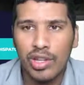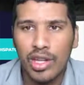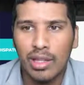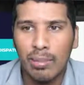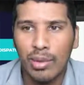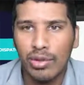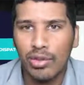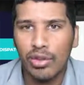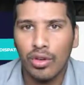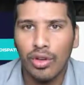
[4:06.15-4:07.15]
You get to build
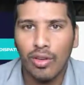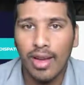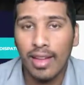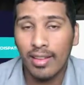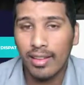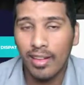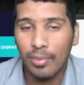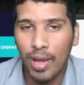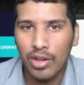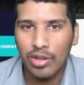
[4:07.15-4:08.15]
yourself up as a
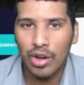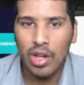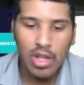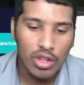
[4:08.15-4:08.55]
dispatcher.